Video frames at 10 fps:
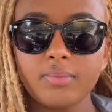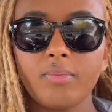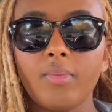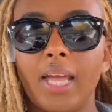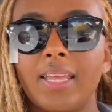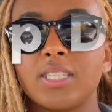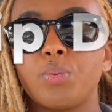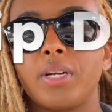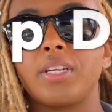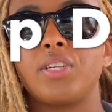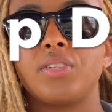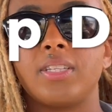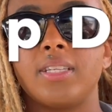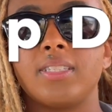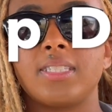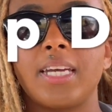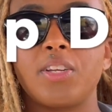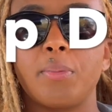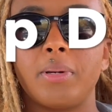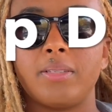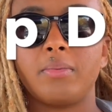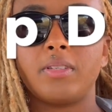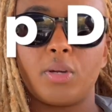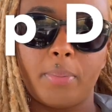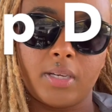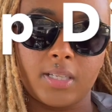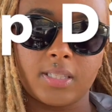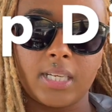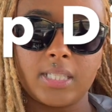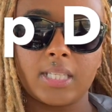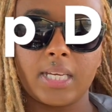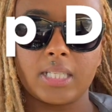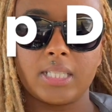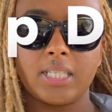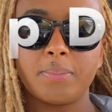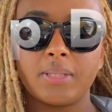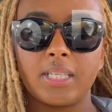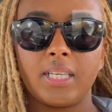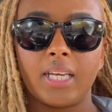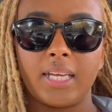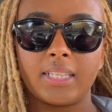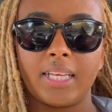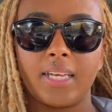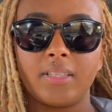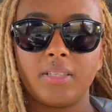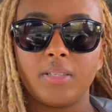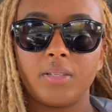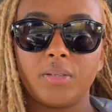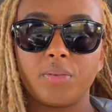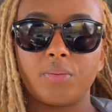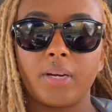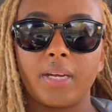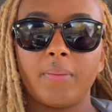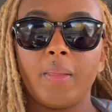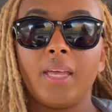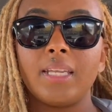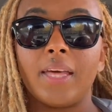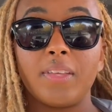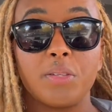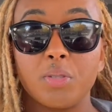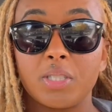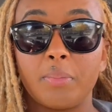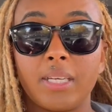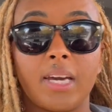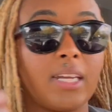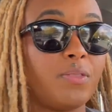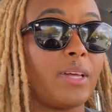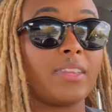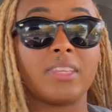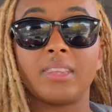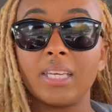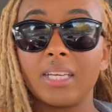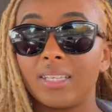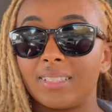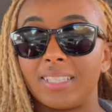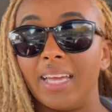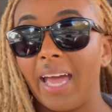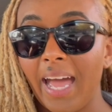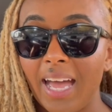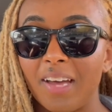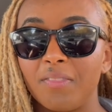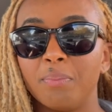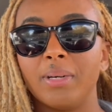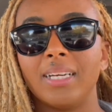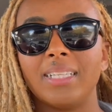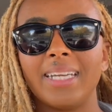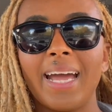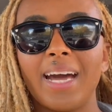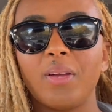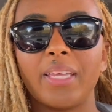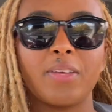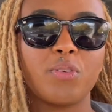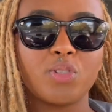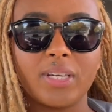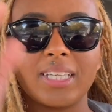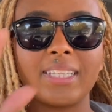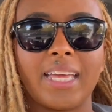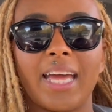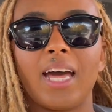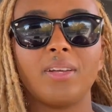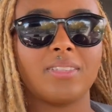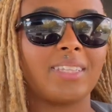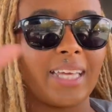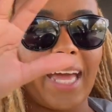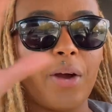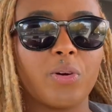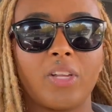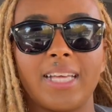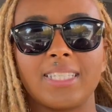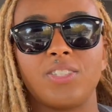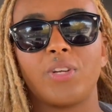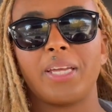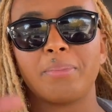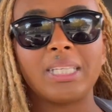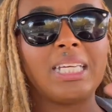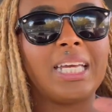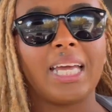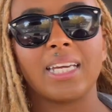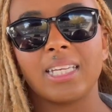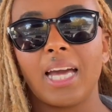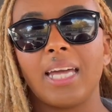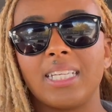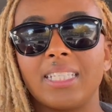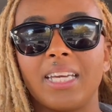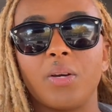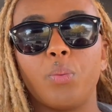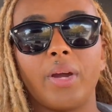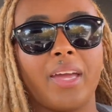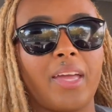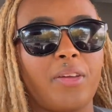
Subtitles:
that's where the side of your buttocks kind of like dips in like that, right? Now that used to be kind of like the thing to have, but now like if you're trying to get that out like hourglass shape, it can kind of take away